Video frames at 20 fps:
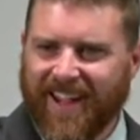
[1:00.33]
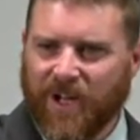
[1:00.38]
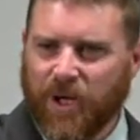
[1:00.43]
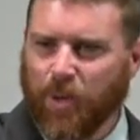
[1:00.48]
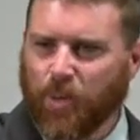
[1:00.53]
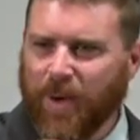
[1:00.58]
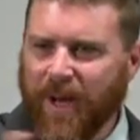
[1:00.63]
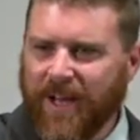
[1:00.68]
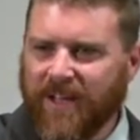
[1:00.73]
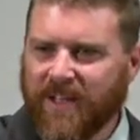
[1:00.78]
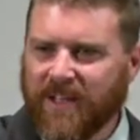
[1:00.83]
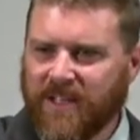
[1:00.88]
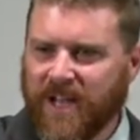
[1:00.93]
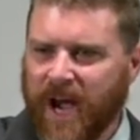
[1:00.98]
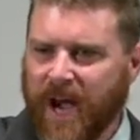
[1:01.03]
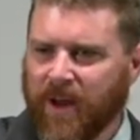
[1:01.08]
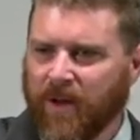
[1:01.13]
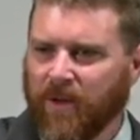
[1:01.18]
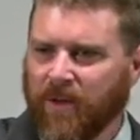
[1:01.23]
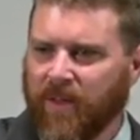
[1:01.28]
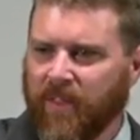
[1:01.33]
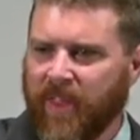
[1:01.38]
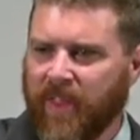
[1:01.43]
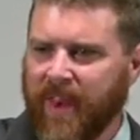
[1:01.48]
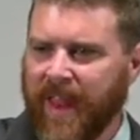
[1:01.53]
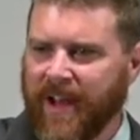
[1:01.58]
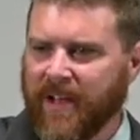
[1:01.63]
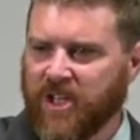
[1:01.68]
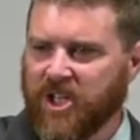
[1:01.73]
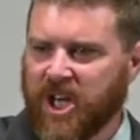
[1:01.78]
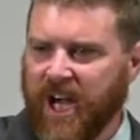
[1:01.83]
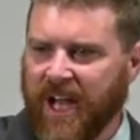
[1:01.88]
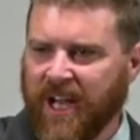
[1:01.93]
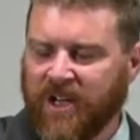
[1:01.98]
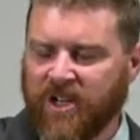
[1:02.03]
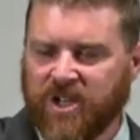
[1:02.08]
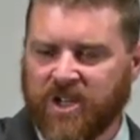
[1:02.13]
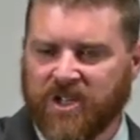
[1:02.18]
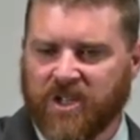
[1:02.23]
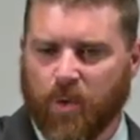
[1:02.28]
You read the title and then that
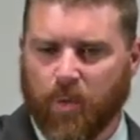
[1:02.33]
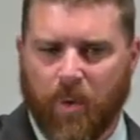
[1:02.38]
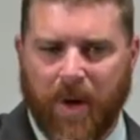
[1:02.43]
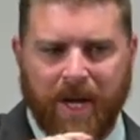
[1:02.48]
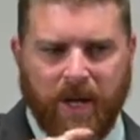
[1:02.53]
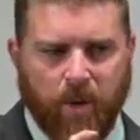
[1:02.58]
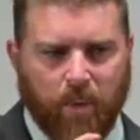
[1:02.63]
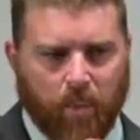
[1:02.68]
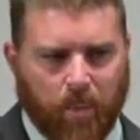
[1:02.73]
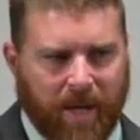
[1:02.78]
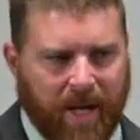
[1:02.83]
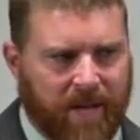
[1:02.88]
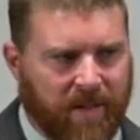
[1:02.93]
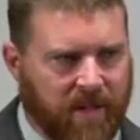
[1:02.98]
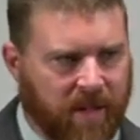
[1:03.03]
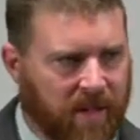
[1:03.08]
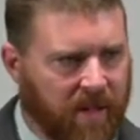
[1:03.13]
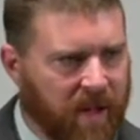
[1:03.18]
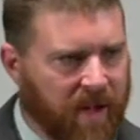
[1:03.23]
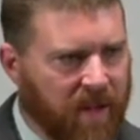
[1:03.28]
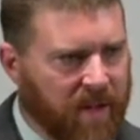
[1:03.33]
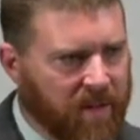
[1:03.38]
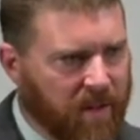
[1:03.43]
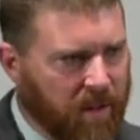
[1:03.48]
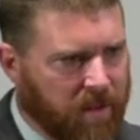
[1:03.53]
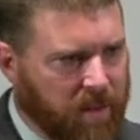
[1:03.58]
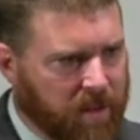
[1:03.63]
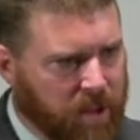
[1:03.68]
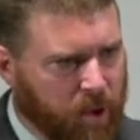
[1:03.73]
changes the way you read the